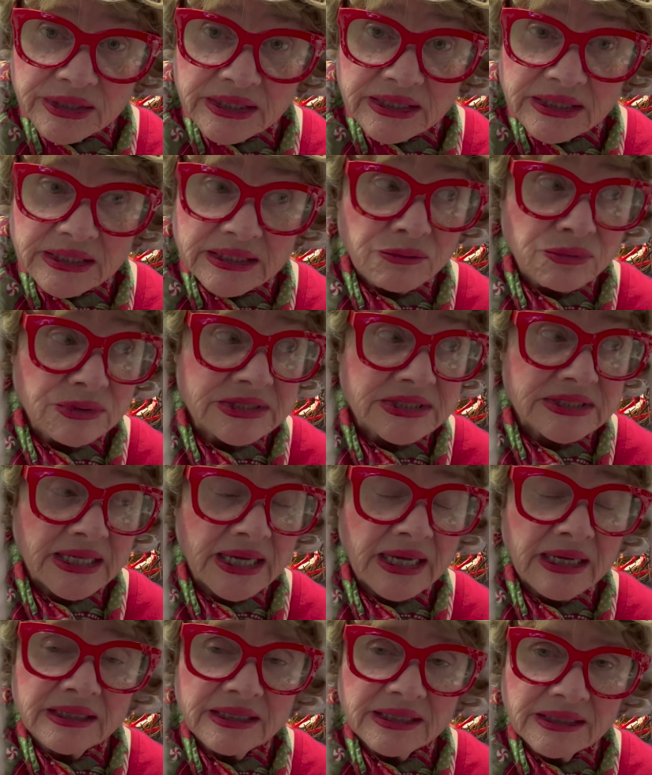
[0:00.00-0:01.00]
and it was
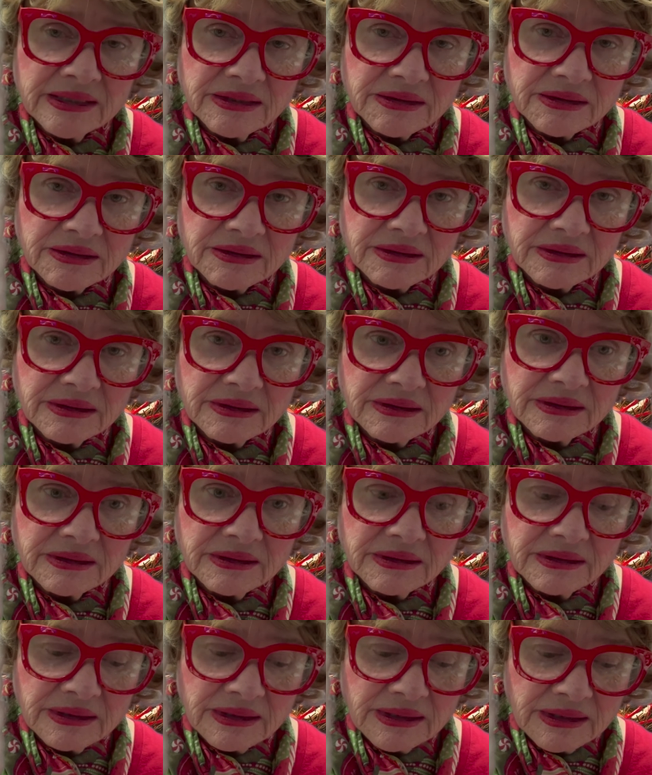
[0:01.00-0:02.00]
that year.
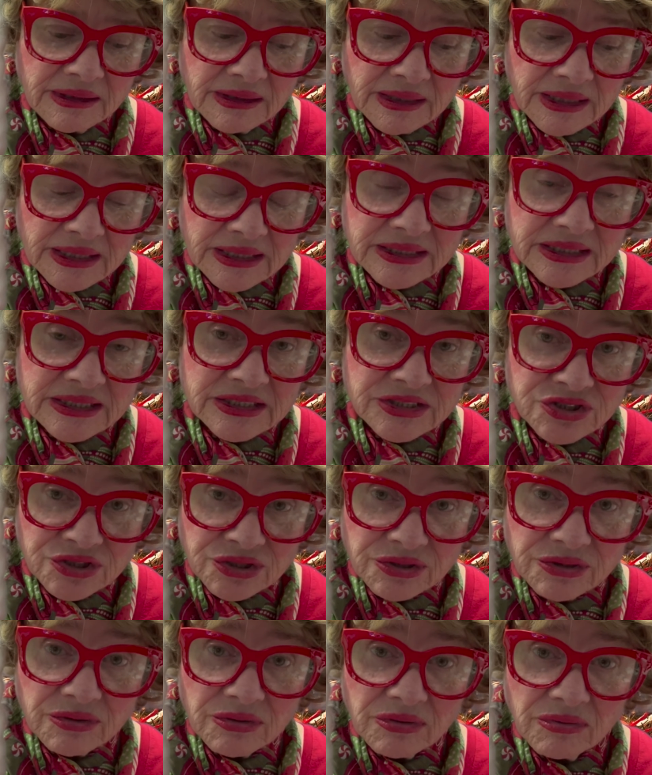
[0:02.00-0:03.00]
And this
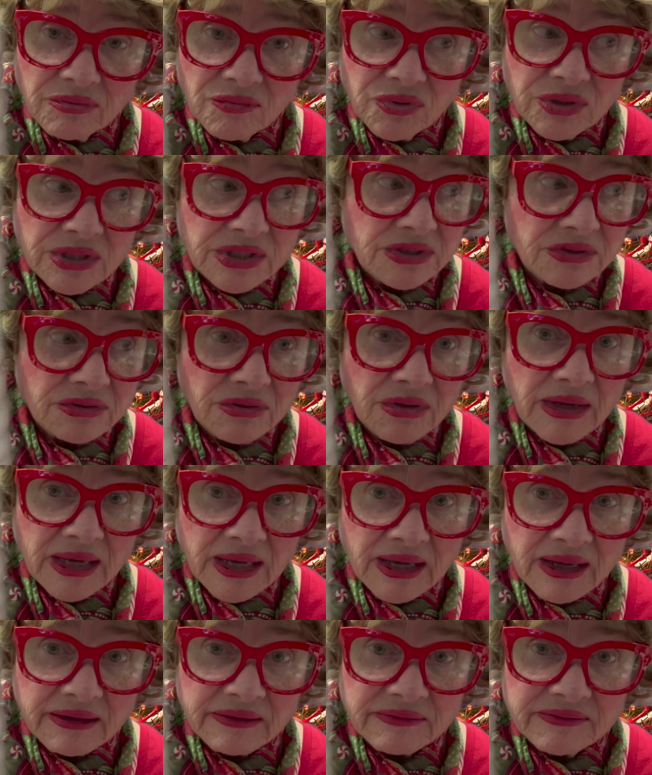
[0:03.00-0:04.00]
year, we do
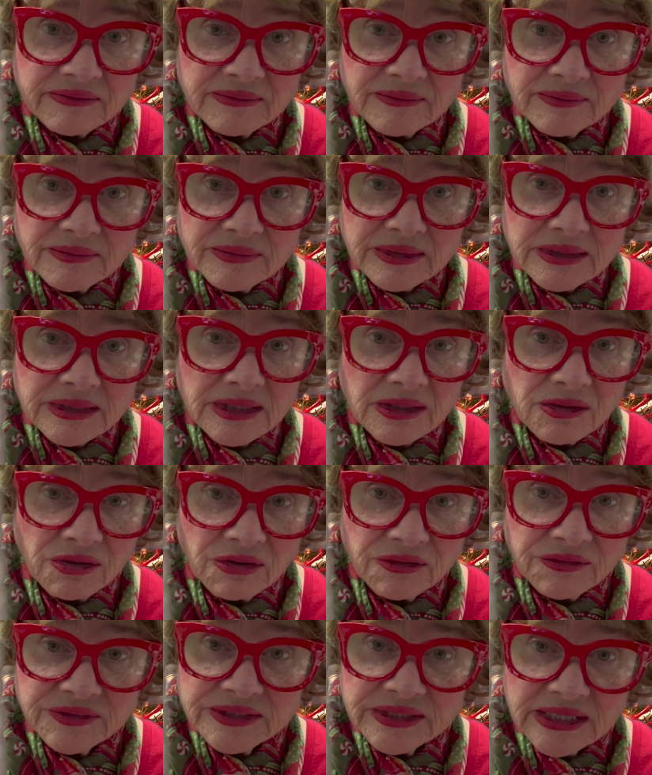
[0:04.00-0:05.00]
have the
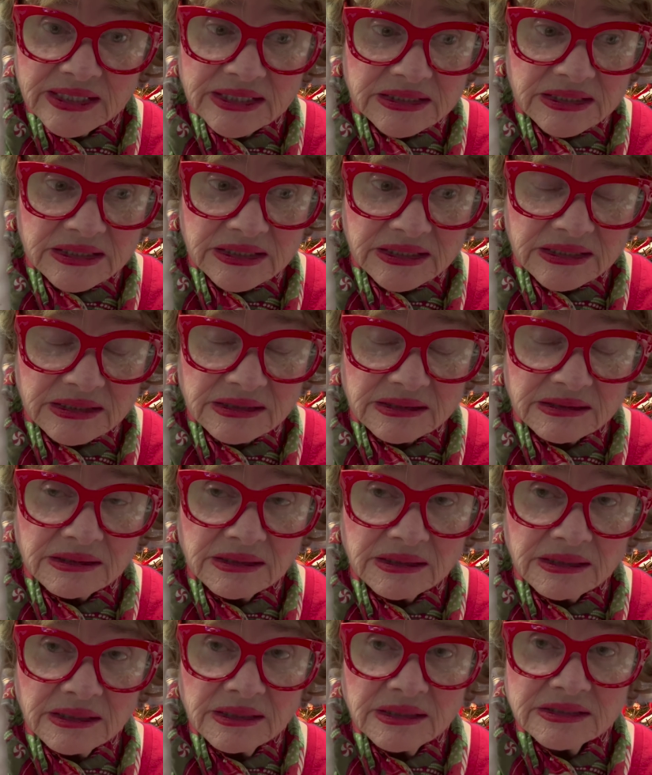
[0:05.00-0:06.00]
COVID-19
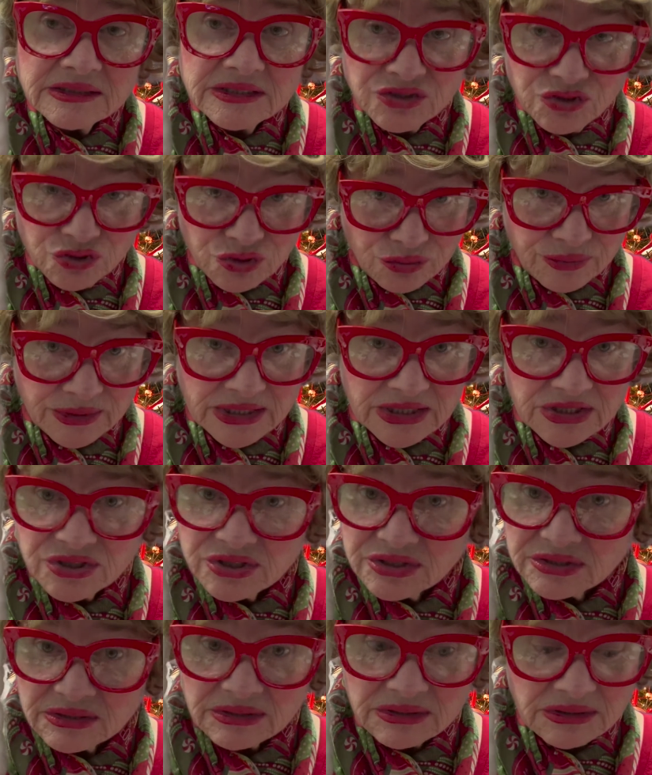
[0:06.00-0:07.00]

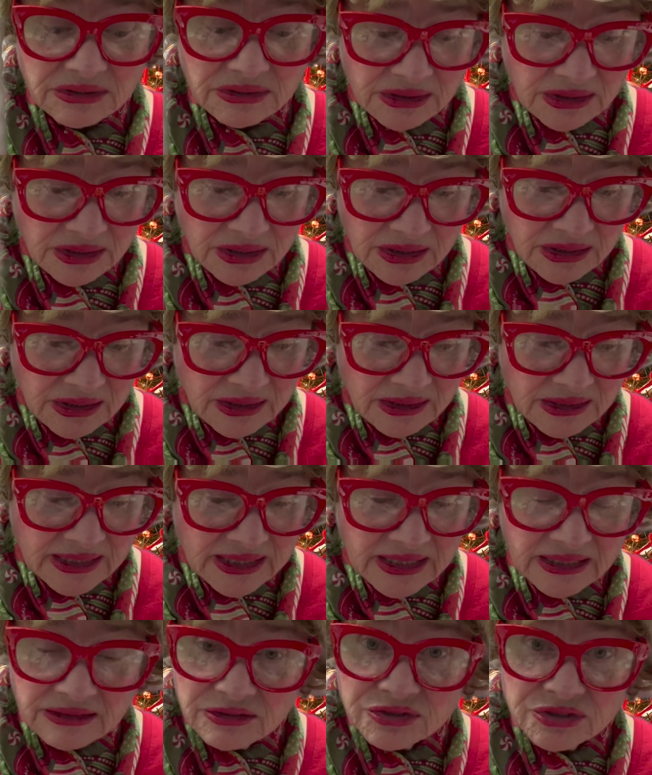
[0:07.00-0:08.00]
situation.
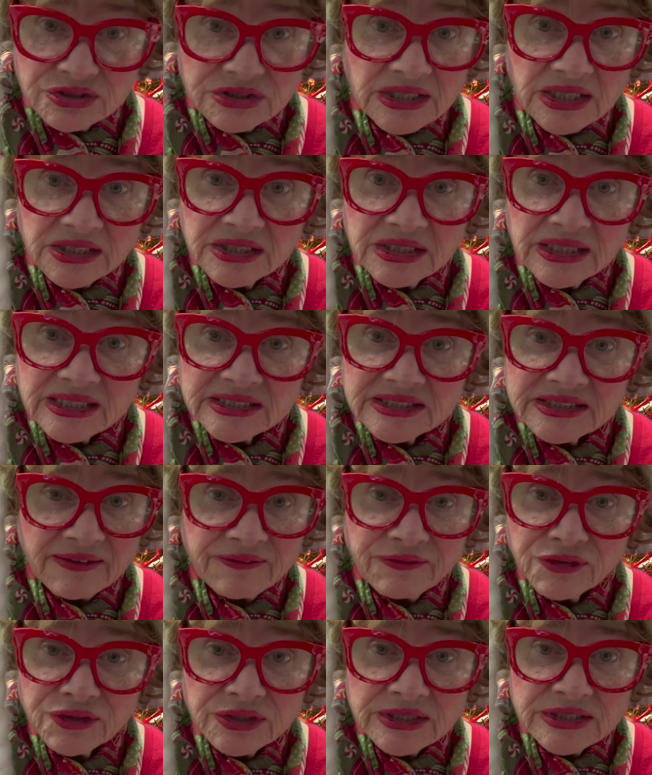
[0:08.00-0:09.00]
And there's nothing that's
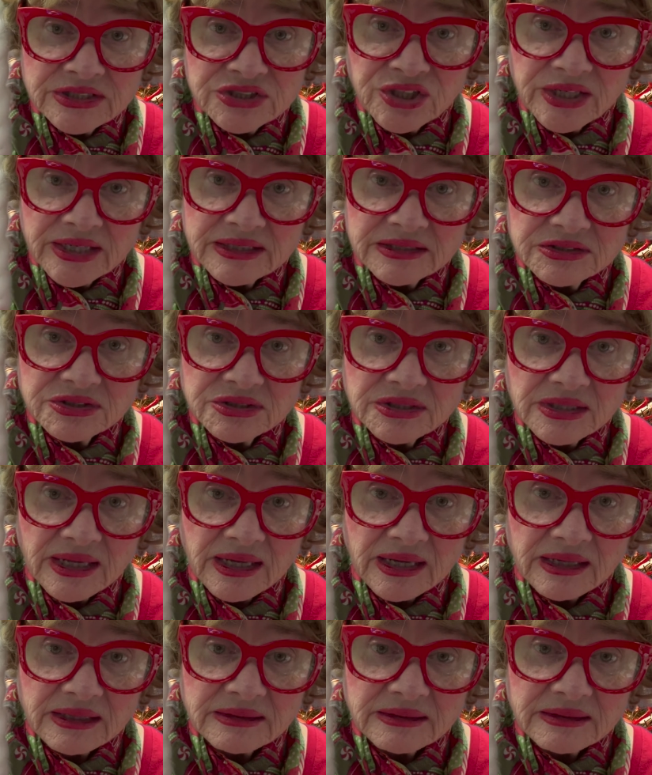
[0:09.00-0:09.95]
ever going to change that.